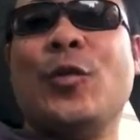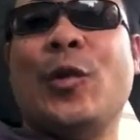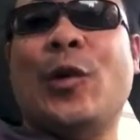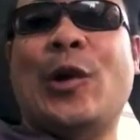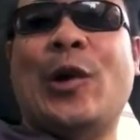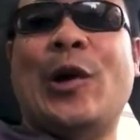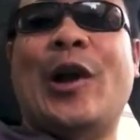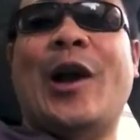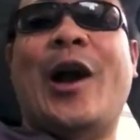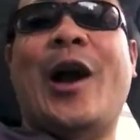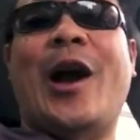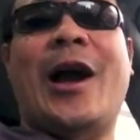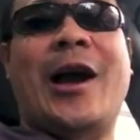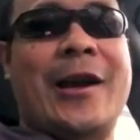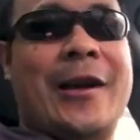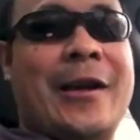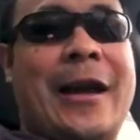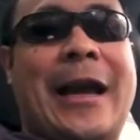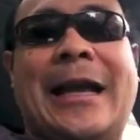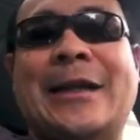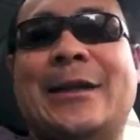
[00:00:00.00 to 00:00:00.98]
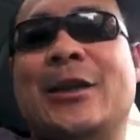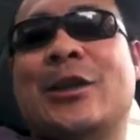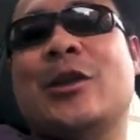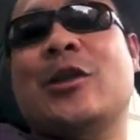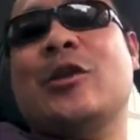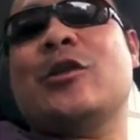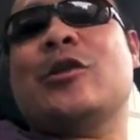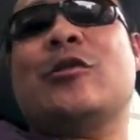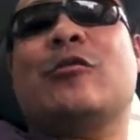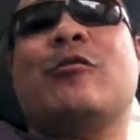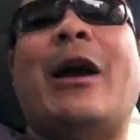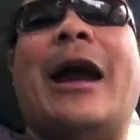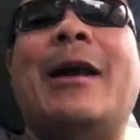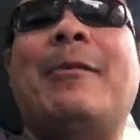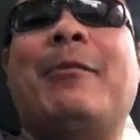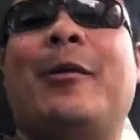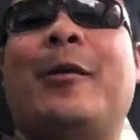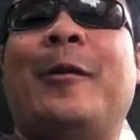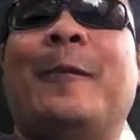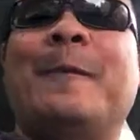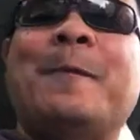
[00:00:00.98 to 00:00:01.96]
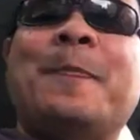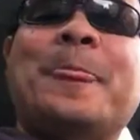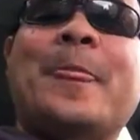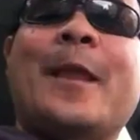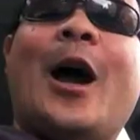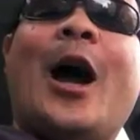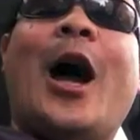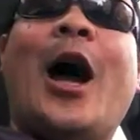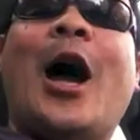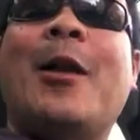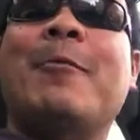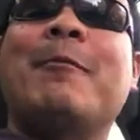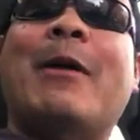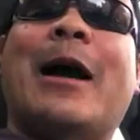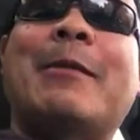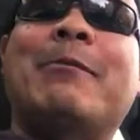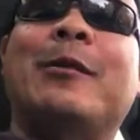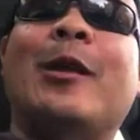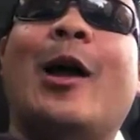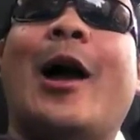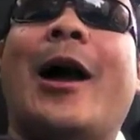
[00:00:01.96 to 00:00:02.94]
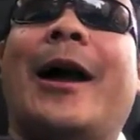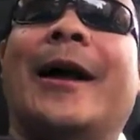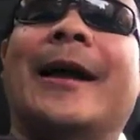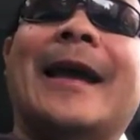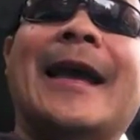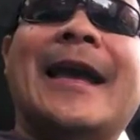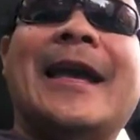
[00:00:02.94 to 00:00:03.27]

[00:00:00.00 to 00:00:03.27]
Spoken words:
were on as a subscriber on my blog,